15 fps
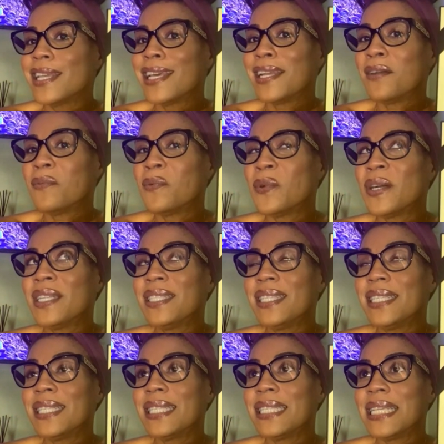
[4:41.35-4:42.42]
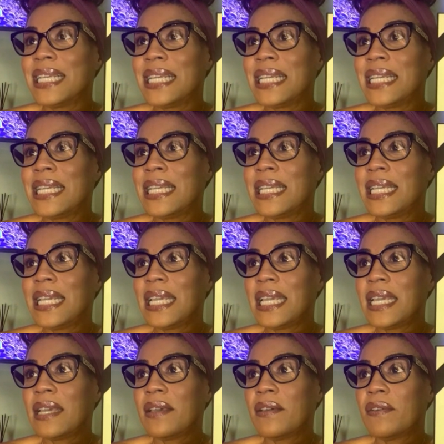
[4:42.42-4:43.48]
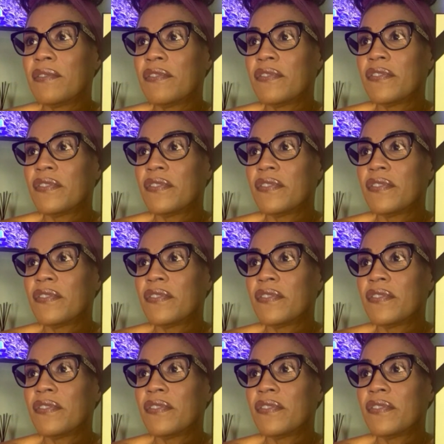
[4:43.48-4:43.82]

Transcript: and I want to see if